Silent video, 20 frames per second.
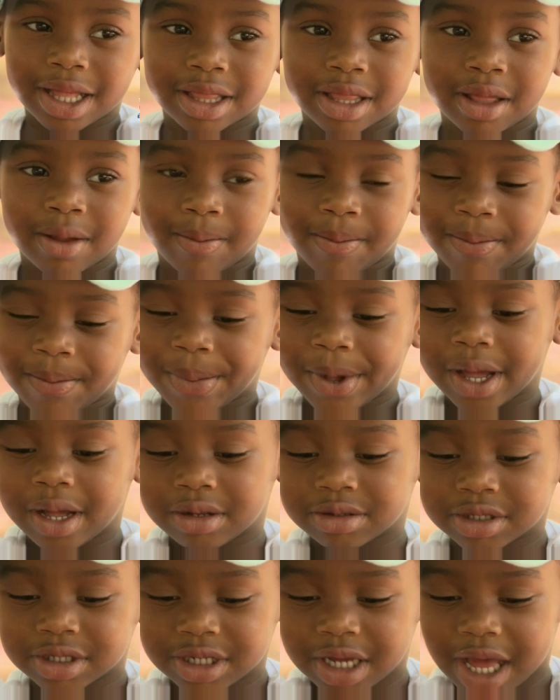be
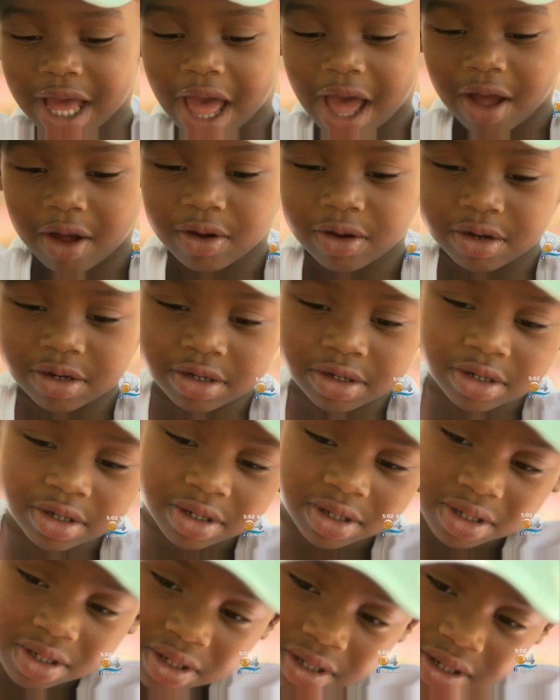somebody special in the